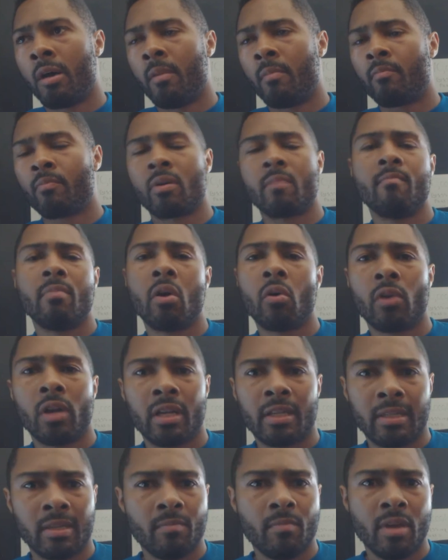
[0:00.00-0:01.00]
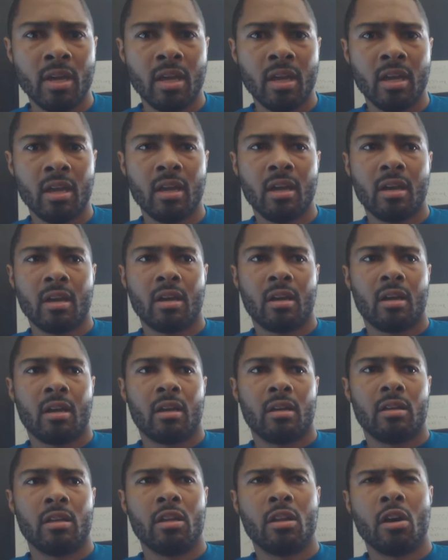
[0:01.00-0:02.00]
um, promoted to be,
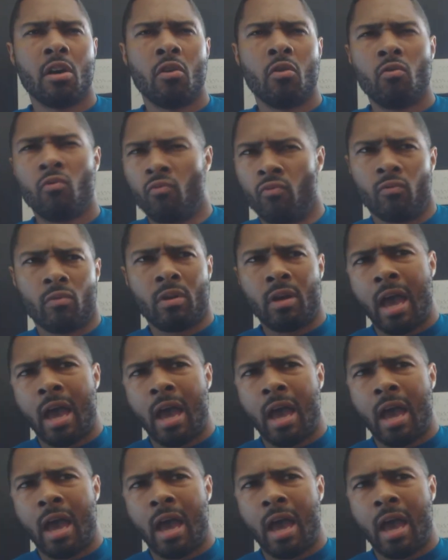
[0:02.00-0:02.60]
you know,